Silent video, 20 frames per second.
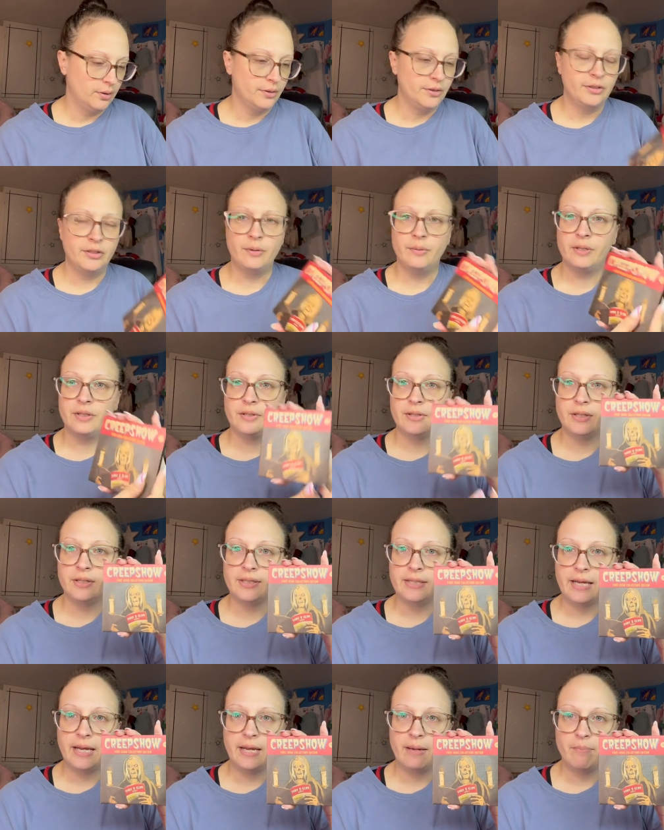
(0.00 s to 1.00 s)
So it's the
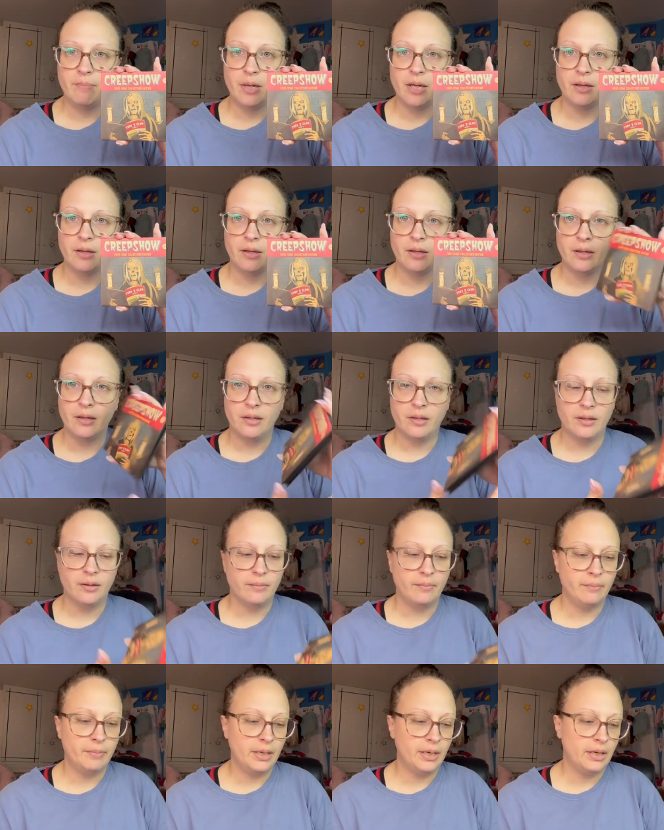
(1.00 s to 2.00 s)
same
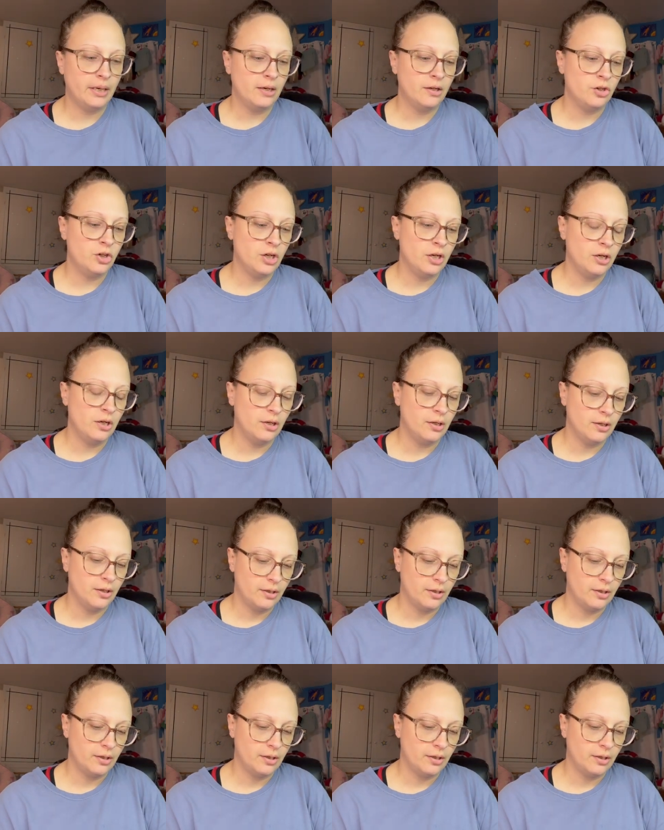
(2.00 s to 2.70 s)
packaging.